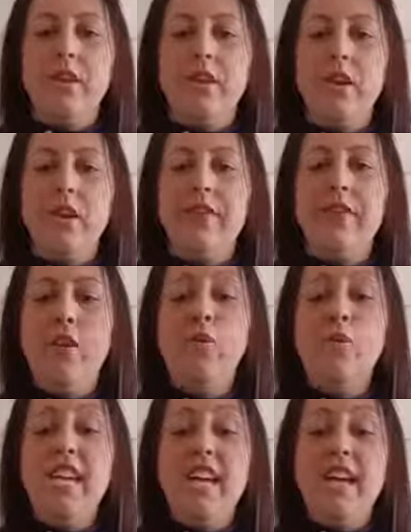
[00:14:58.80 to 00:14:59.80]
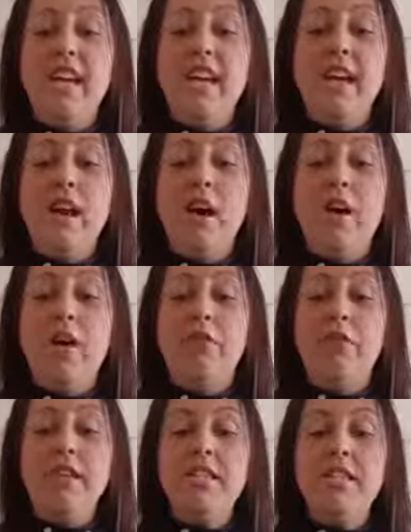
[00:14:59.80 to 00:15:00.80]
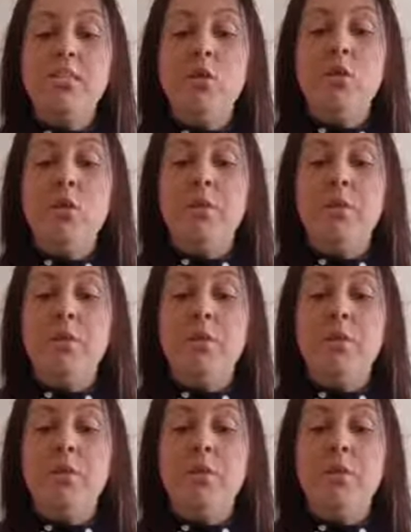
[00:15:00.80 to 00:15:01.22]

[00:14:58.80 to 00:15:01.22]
Then you're going to fold it in half once